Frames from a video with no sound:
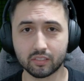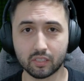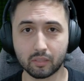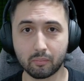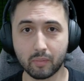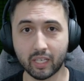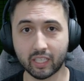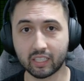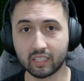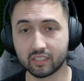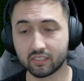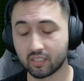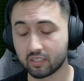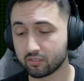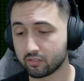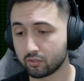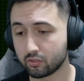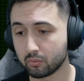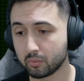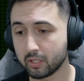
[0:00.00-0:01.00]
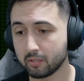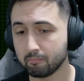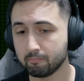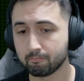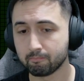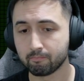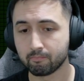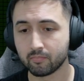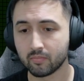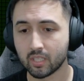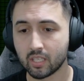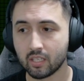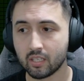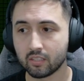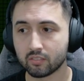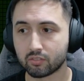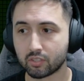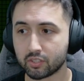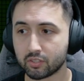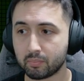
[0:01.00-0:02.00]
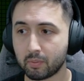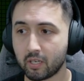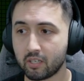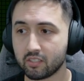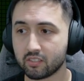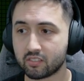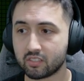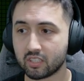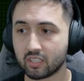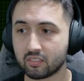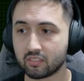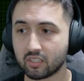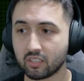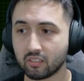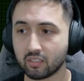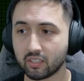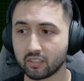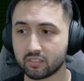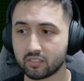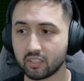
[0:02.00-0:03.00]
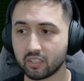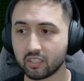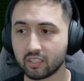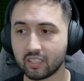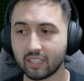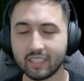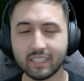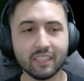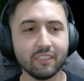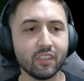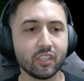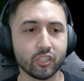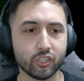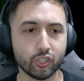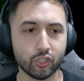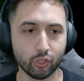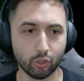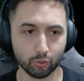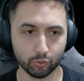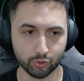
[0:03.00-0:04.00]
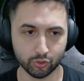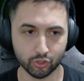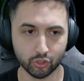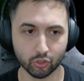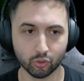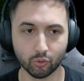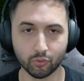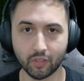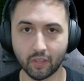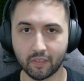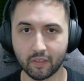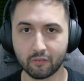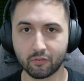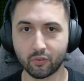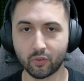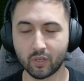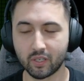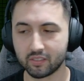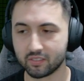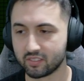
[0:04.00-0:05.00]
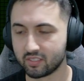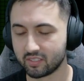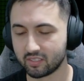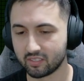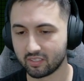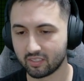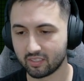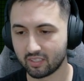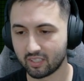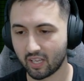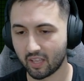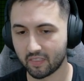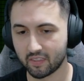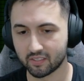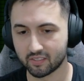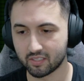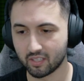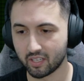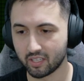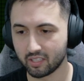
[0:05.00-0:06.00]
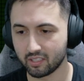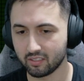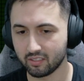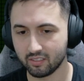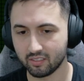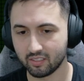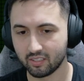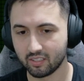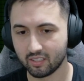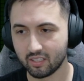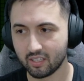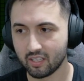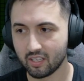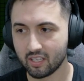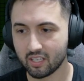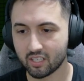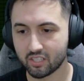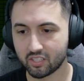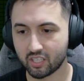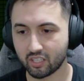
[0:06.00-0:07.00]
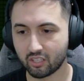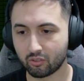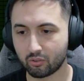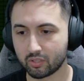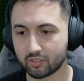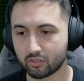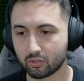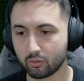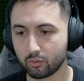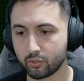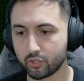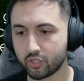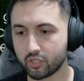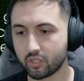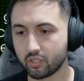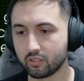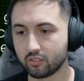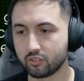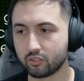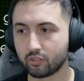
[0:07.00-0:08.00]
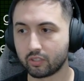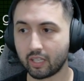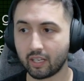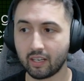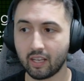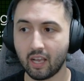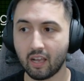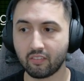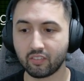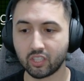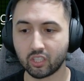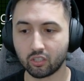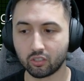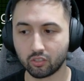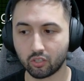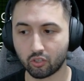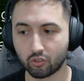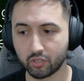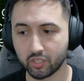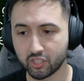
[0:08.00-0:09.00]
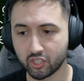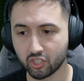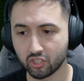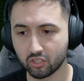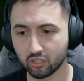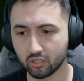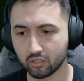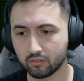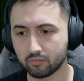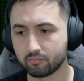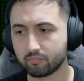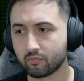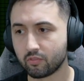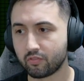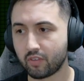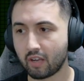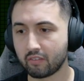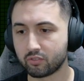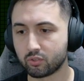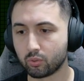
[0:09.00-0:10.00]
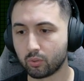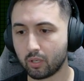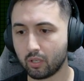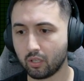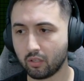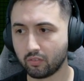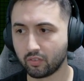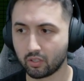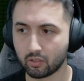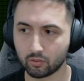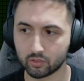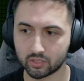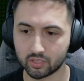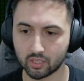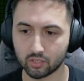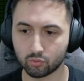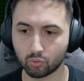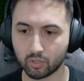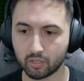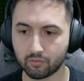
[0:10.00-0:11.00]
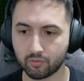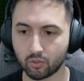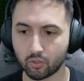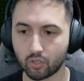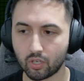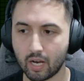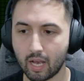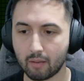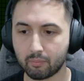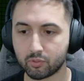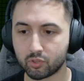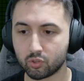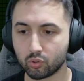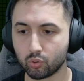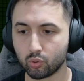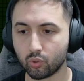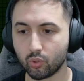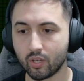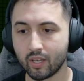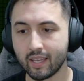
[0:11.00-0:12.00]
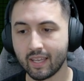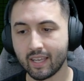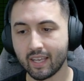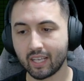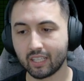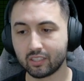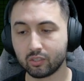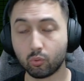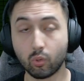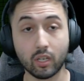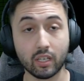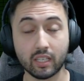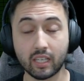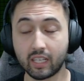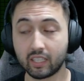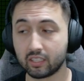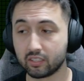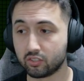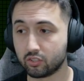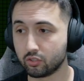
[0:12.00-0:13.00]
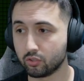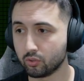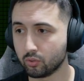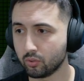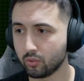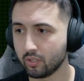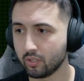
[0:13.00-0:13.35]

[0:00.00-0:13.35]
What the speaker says: make any sense to me. Transparency, anti-aliasing, it even shows you the difference at the side. Shadow resolution, you can have it on original, 512, 1024, up to 8192.